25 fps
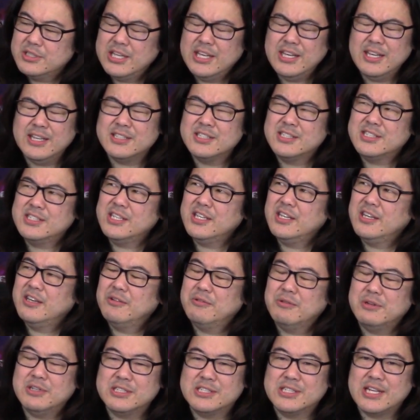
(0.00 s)

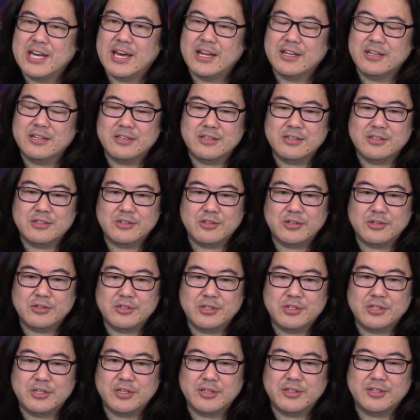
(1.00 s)
TNC. What is that? T
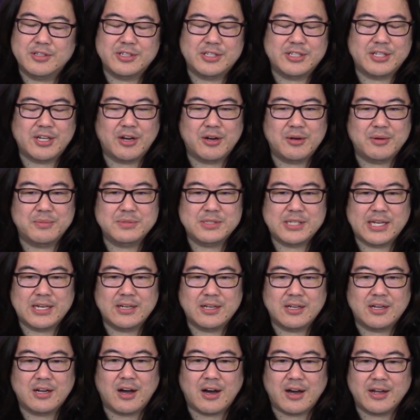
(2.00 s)
-t terms
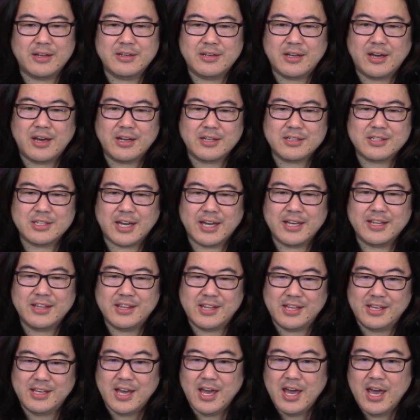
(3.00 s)
and conduct, I
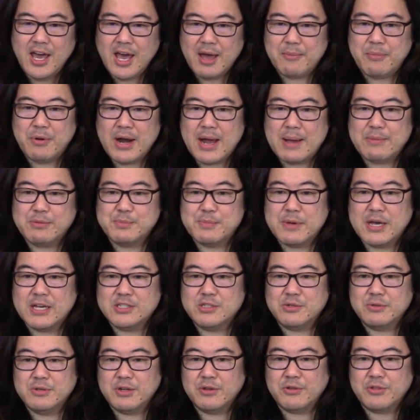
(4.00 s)
think, and perhaps
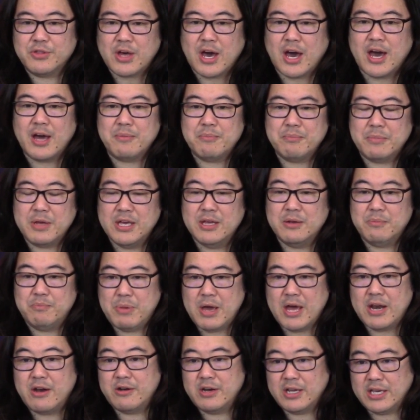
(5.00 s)
Matcherino thought
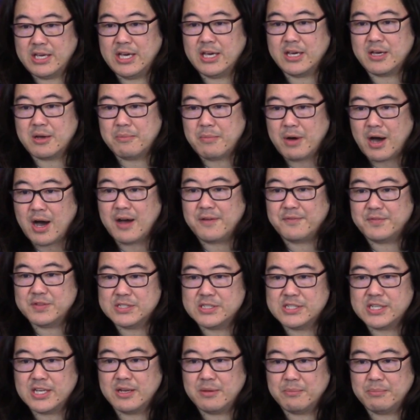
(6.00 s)
it better to kick him off
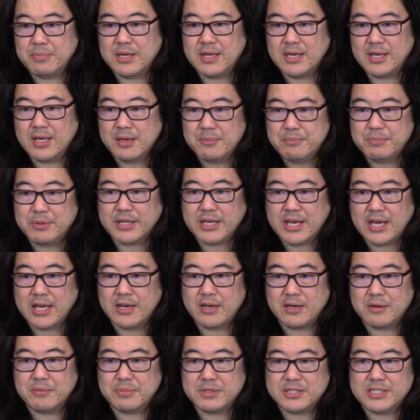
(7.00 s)
instead of being
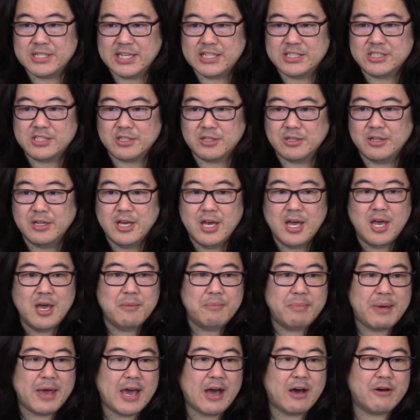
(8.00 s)
implicated in potential
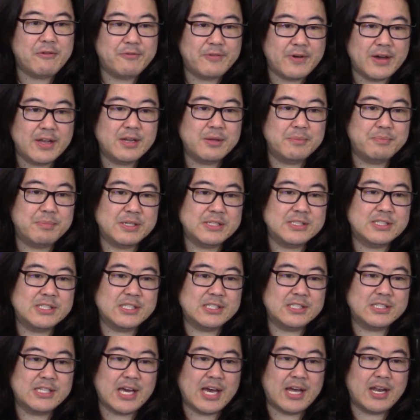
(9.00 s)
payout funny
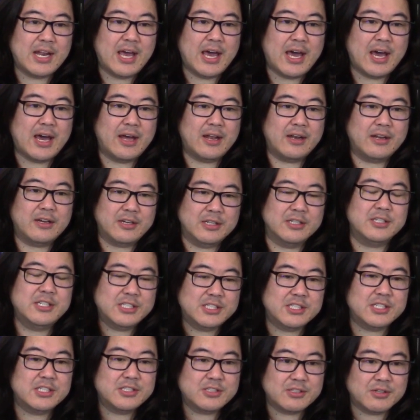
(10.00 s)
business that had
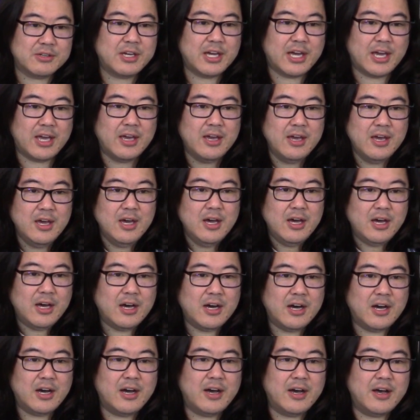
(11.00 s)
conditions, okay,
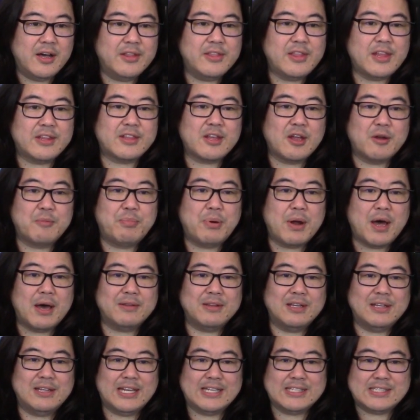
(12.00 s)
uh, that they'd
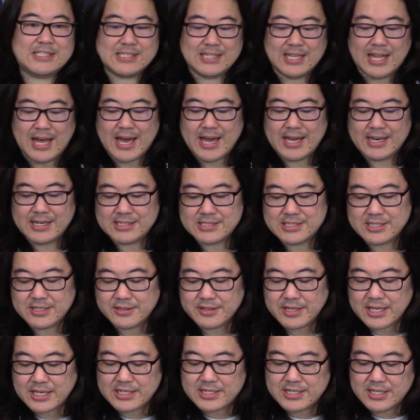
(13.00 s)
probably let slide
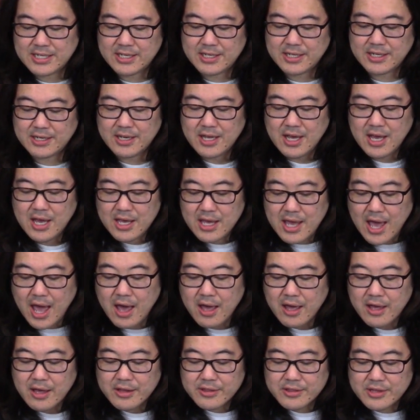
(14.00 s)
until they didn't.
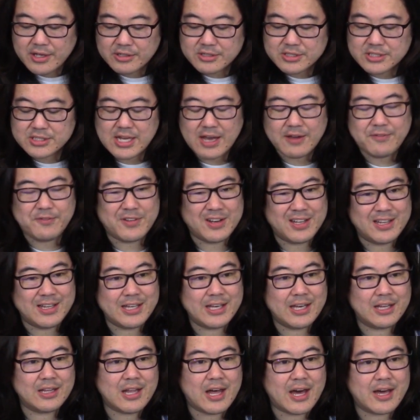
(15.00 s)
Yeah, there's
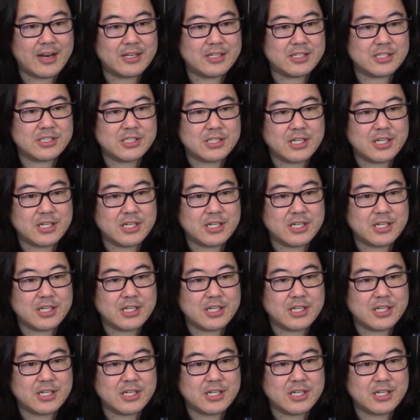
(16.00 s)
definitely a lot of